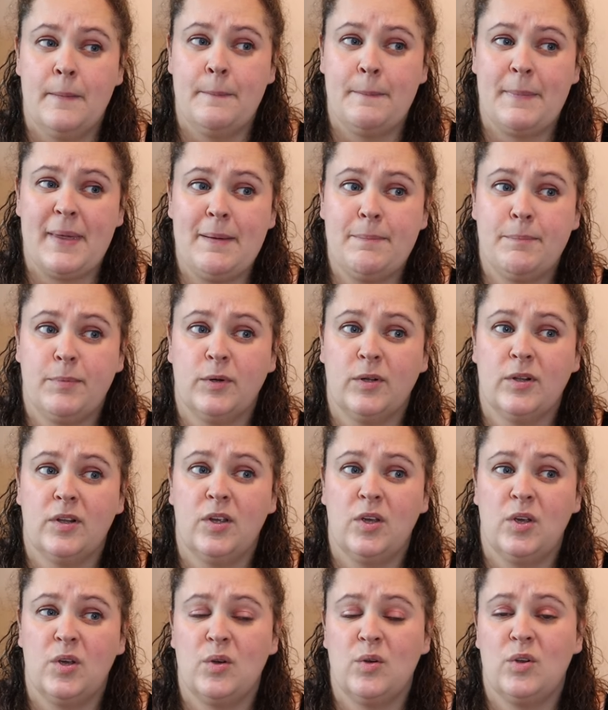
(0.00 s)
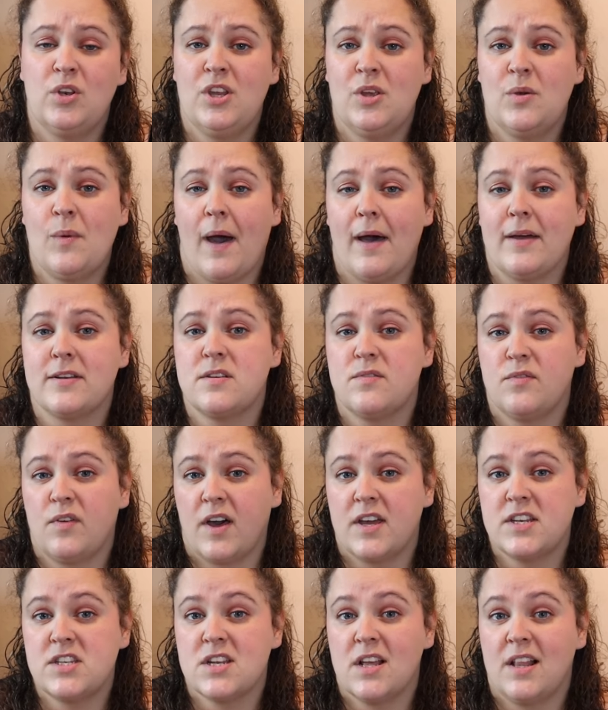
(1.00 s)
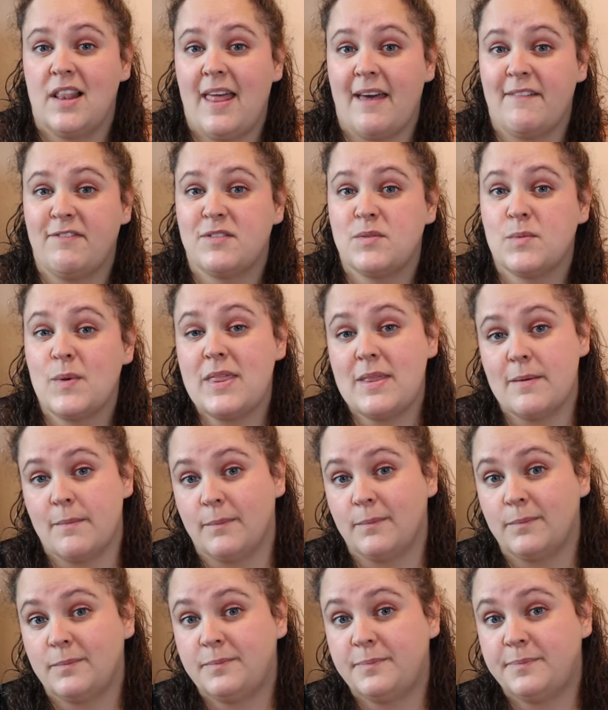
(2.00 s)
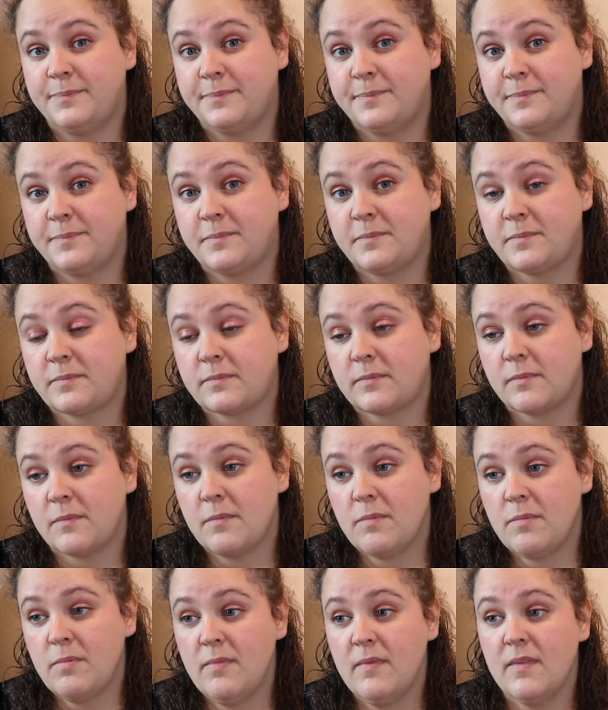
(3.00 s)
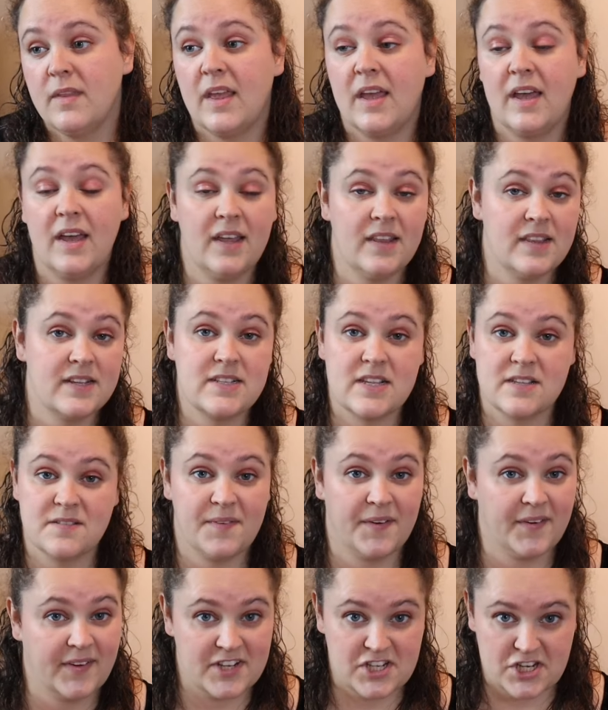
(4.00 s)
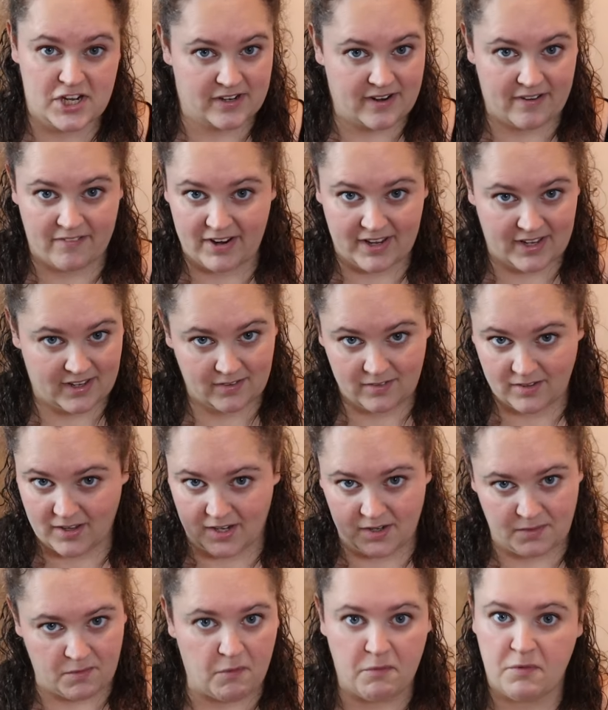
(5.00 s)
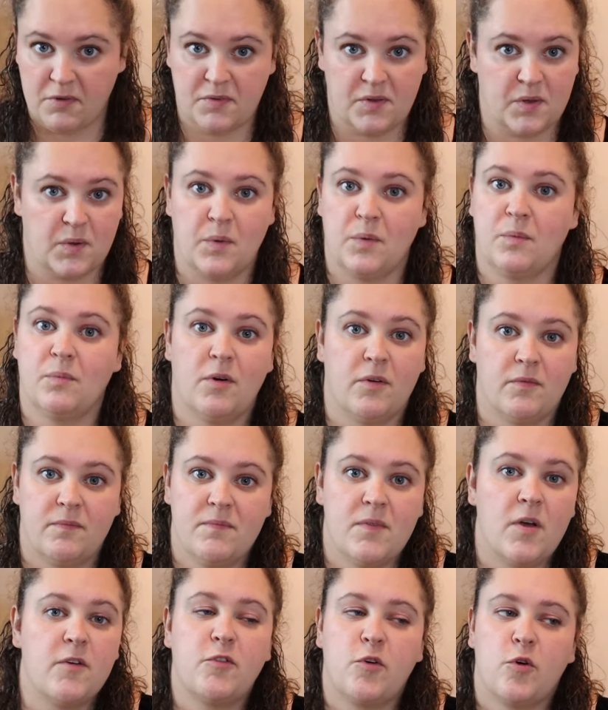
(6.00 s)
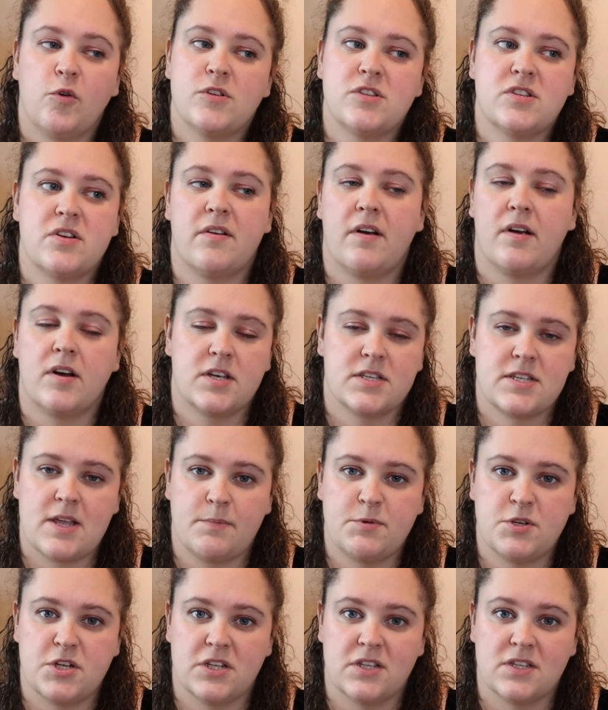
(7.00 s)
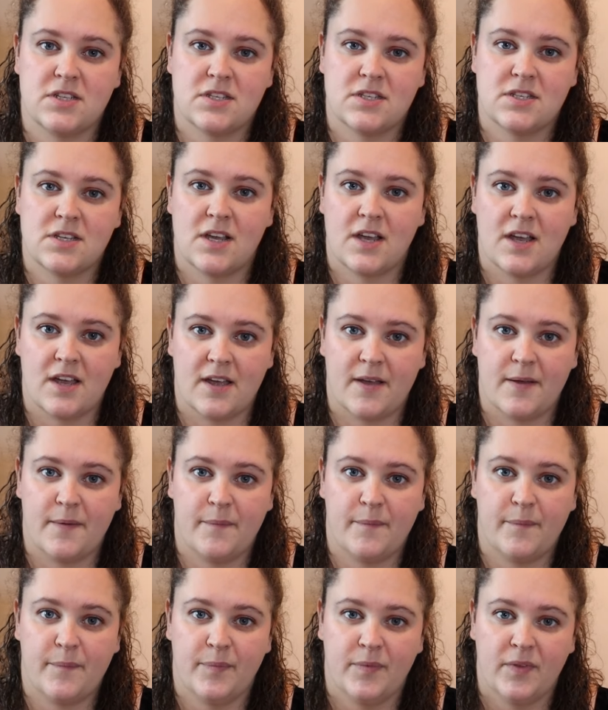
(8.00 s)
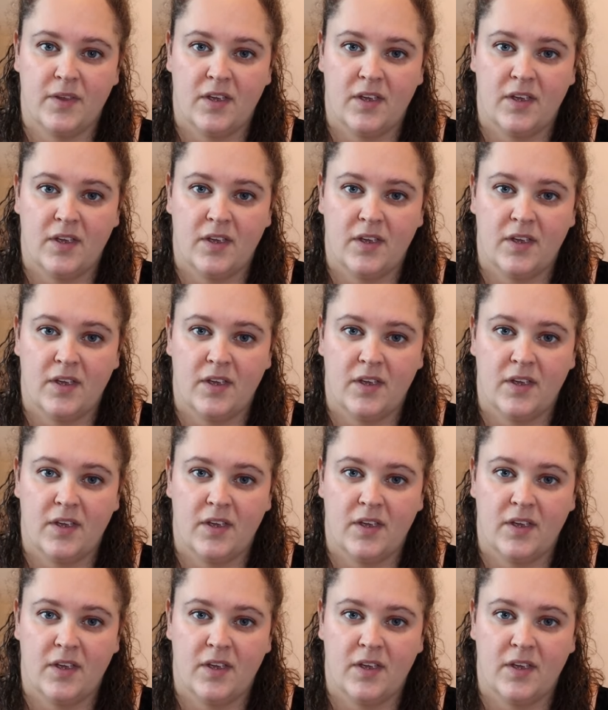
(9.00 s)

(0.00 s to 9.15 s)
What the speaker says: people who knew how to fight left with them. This is a very generic kind of overview. Of course, there are exceptions. Go